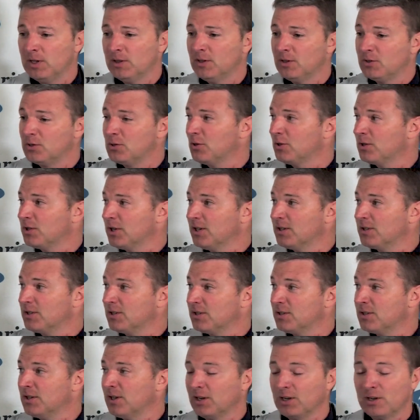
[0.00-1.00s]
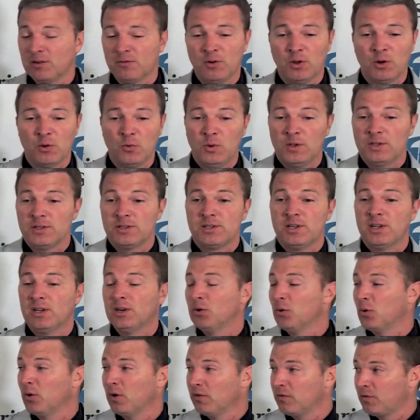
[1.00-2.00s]
that your test is negative on a Wednesday
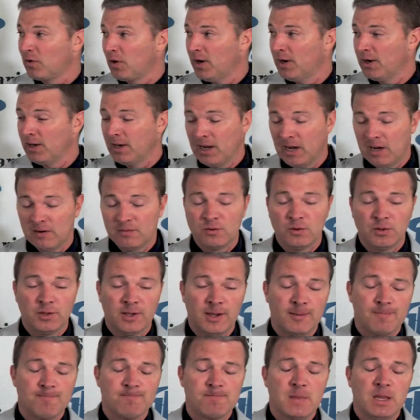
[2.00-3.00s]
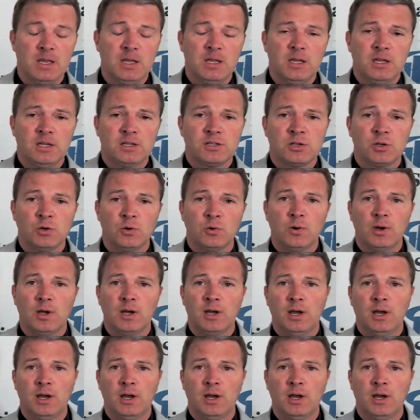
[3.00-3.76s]
or a Friday after that. So